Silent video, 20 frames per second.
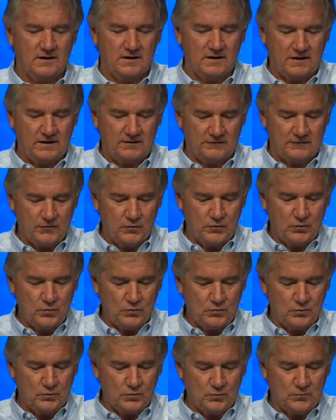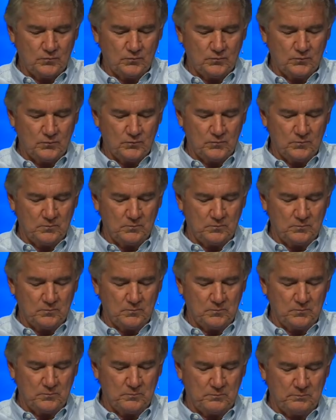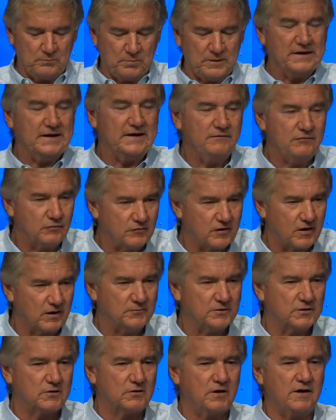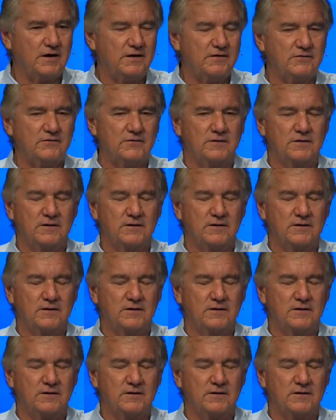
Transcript: if you believe you've come to Christ